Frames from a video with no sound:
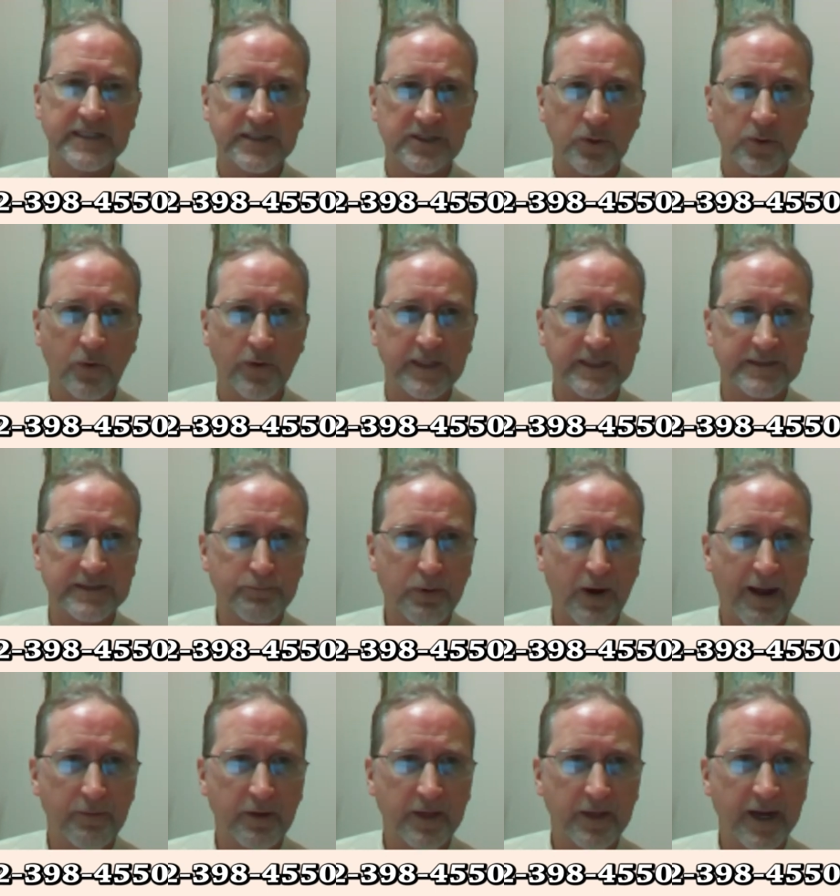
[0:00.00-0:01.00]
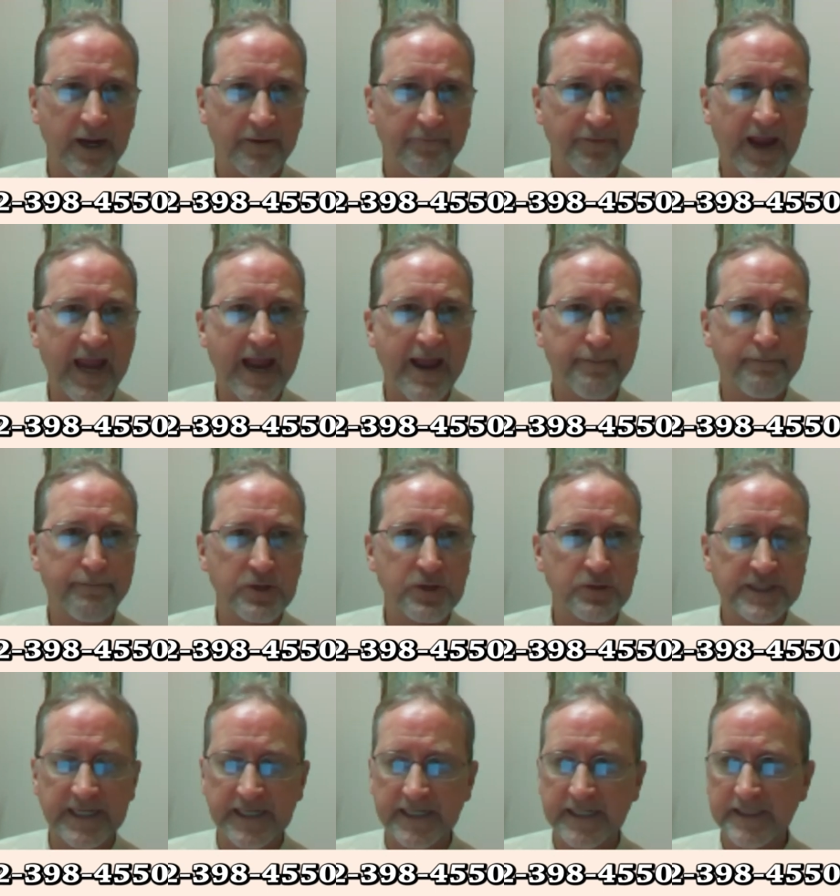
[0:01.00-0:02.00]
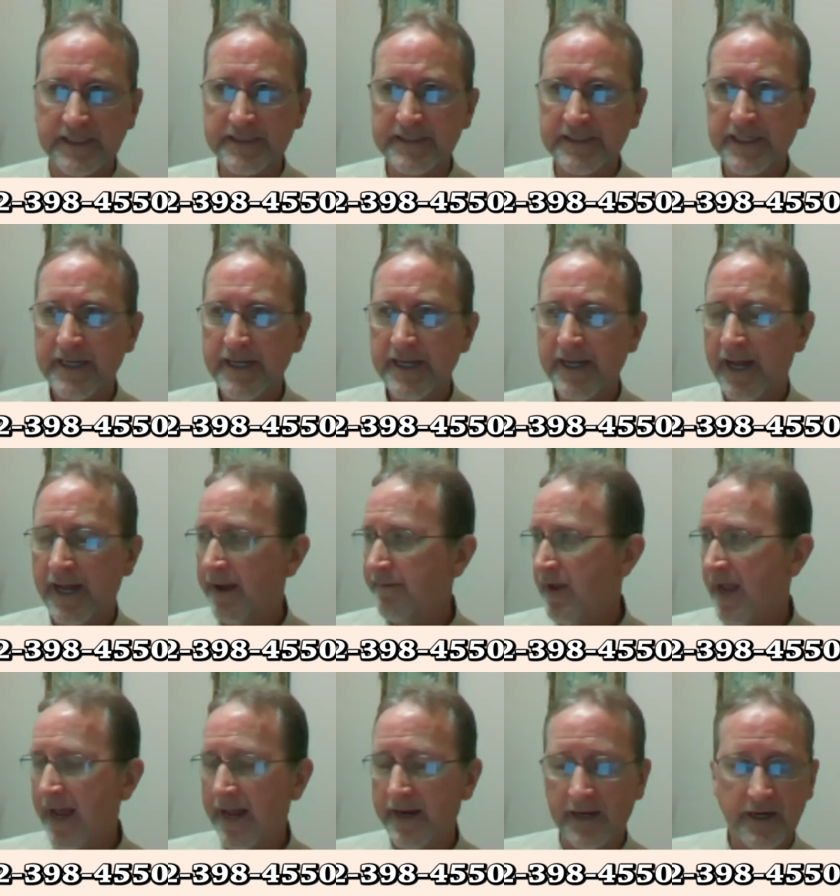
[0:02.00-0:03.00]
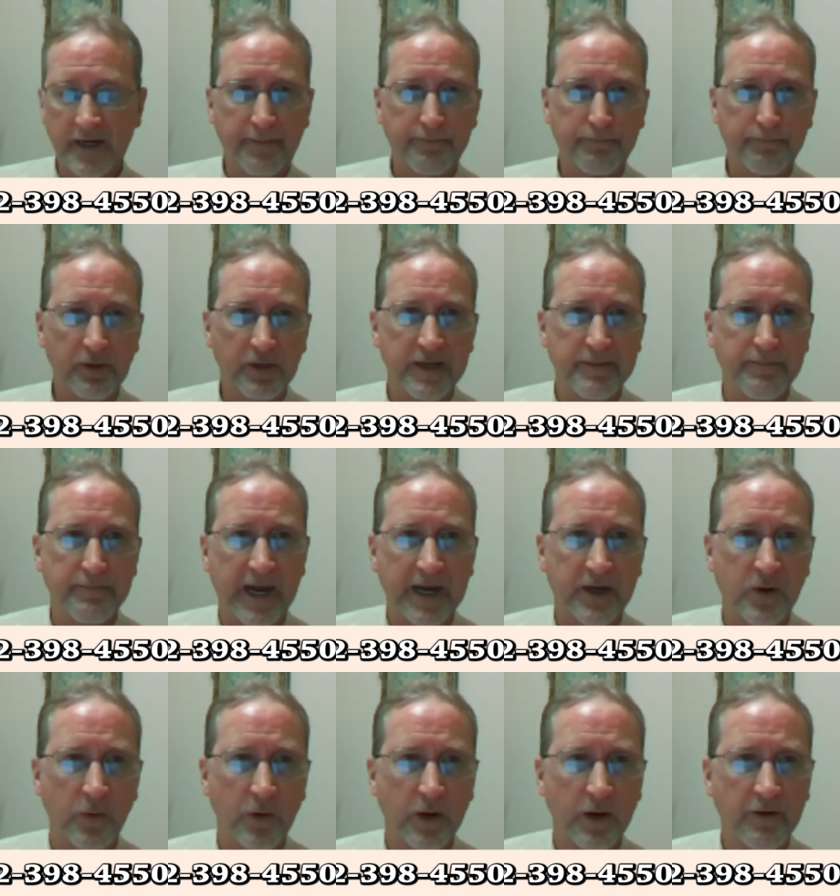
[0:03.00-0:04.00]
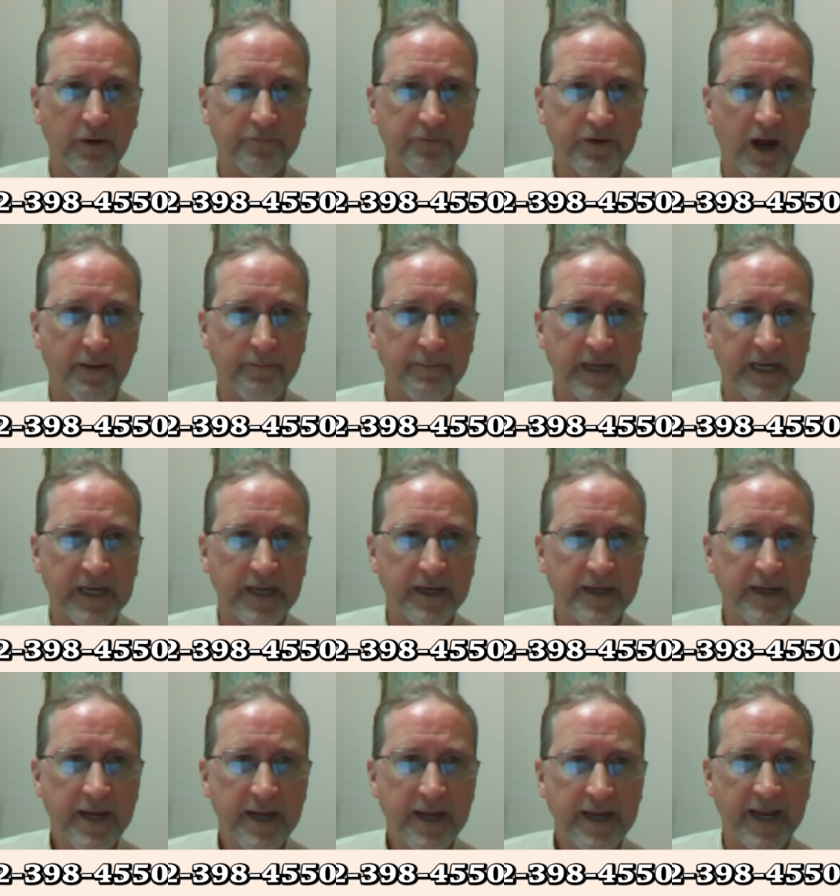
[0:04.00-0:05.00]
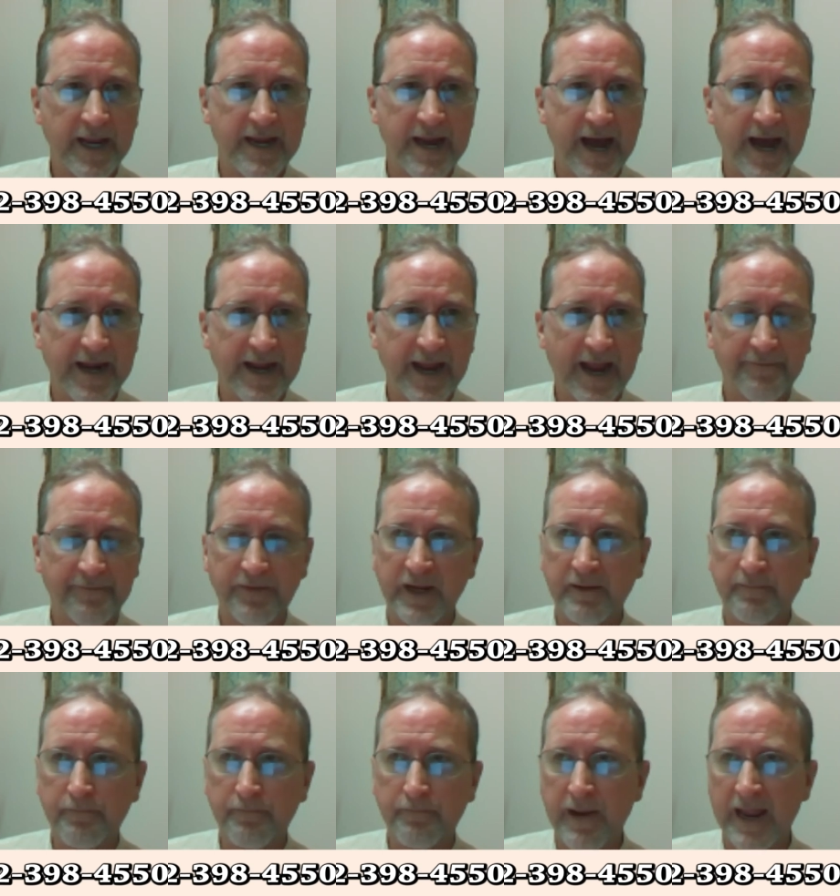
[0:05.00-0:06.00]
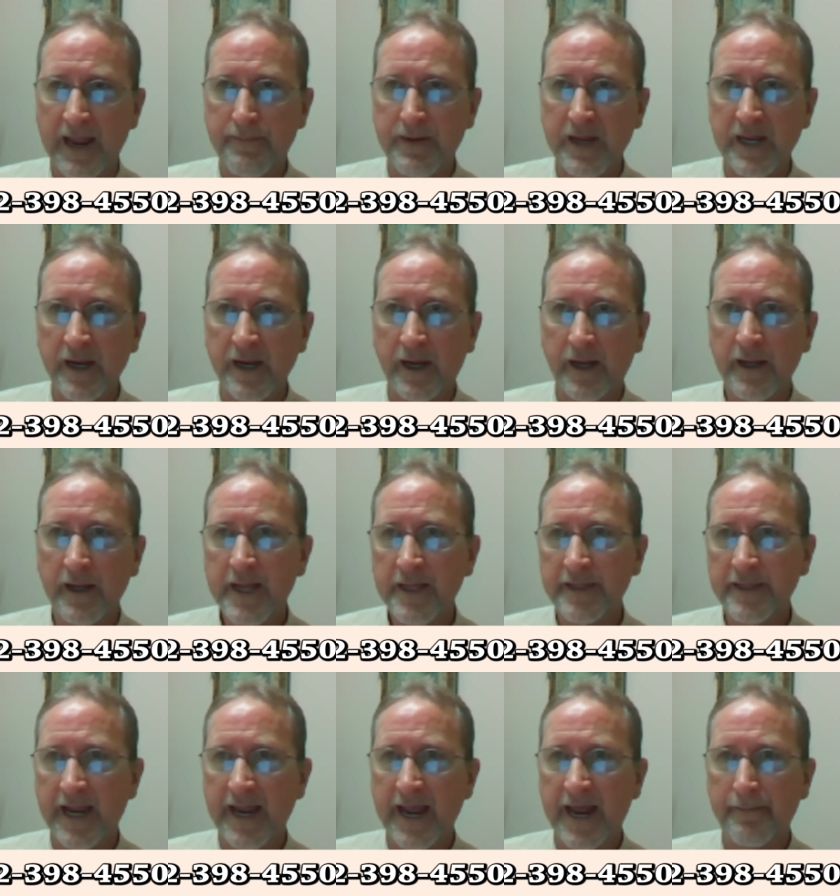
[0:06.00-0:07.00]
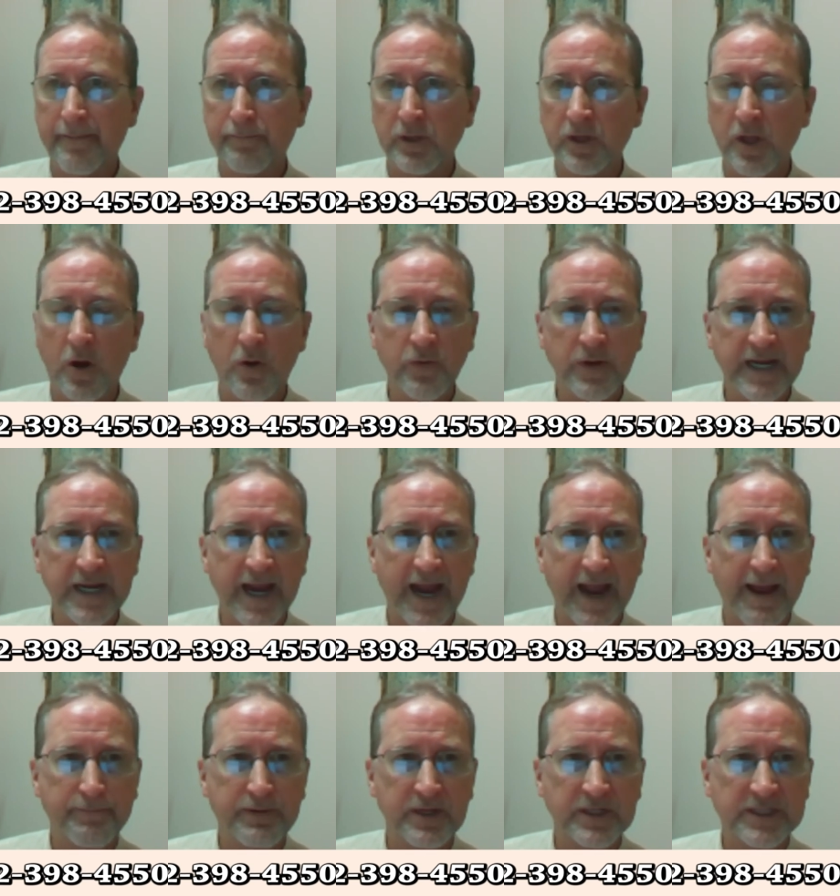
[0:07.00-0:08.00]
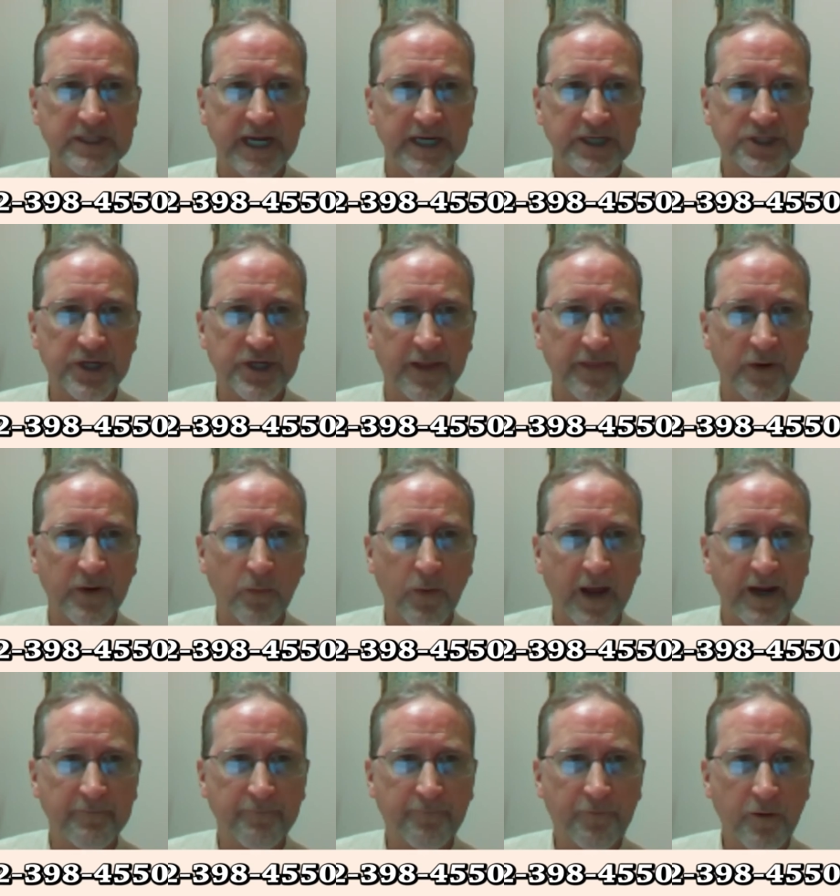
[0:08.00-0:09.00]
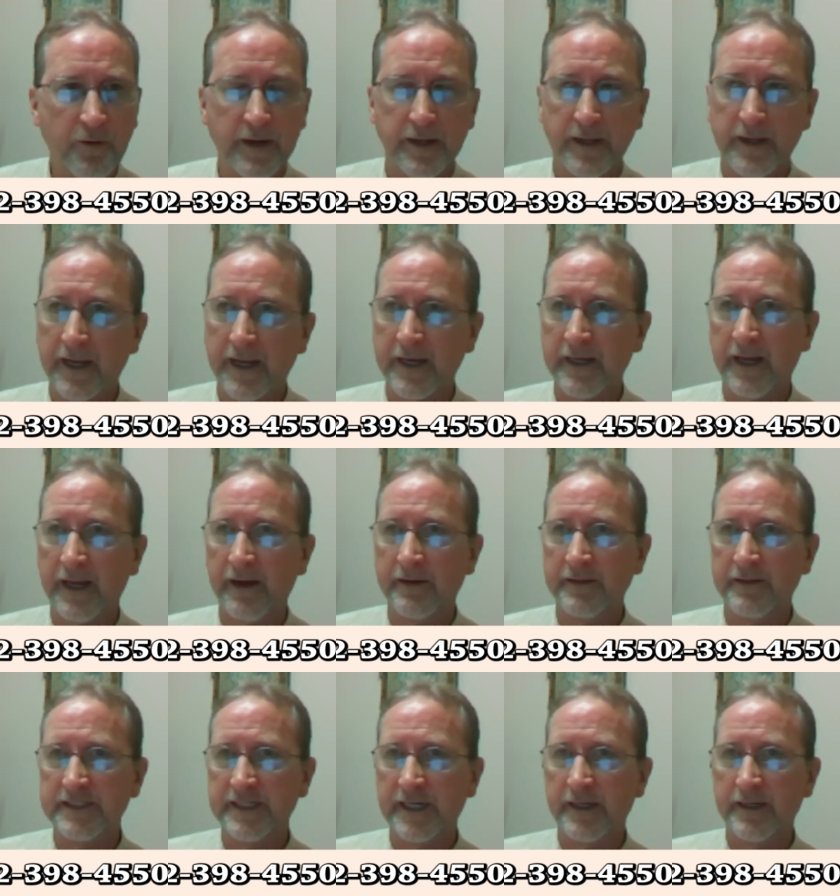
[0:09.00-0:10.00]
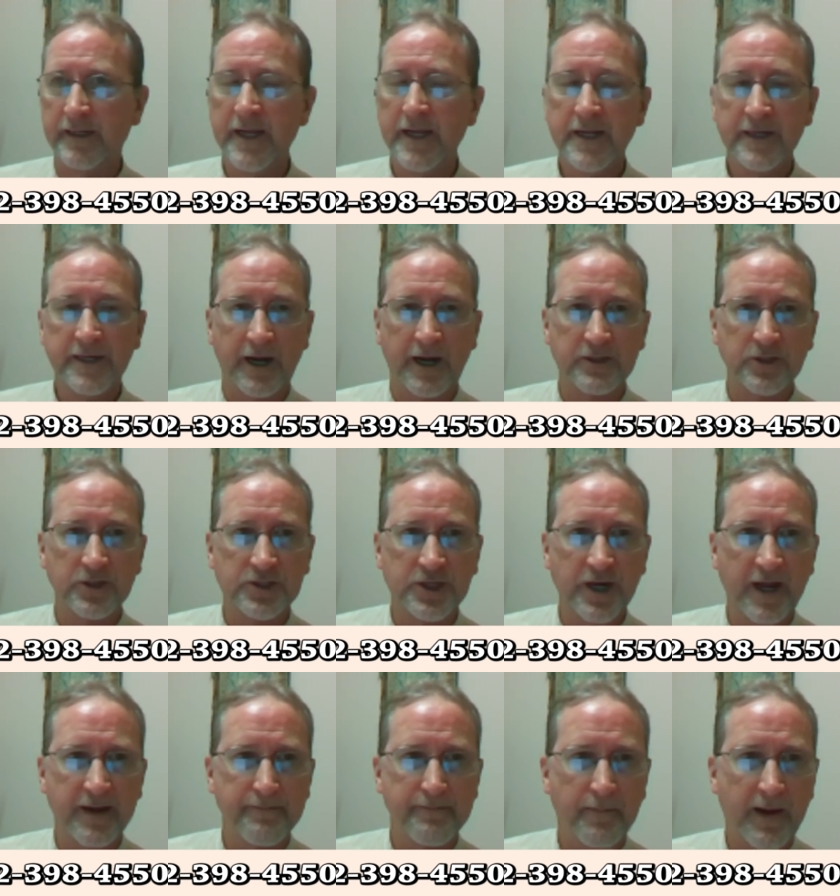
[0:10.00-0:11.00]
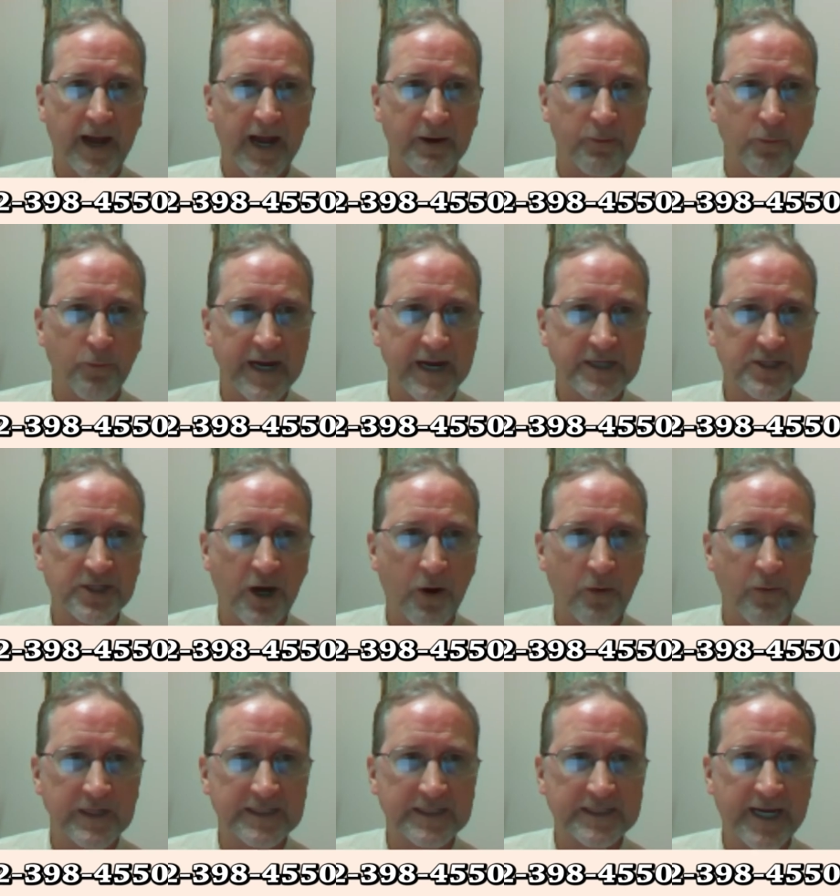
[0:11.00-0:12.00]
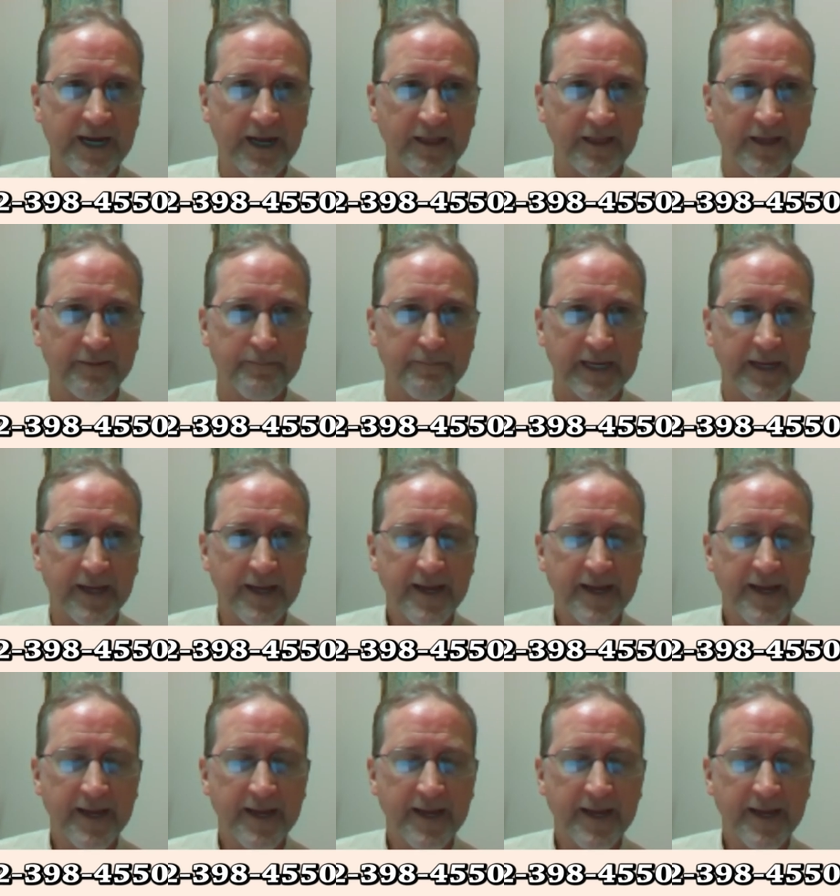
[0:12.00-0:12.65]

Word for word: stories, probably, of amputees I've had a couple in my career of coming in and not having maybe uh, they had a below knee amputation on the right foot. And they said, Dr. Scheib, my right toe is killing me.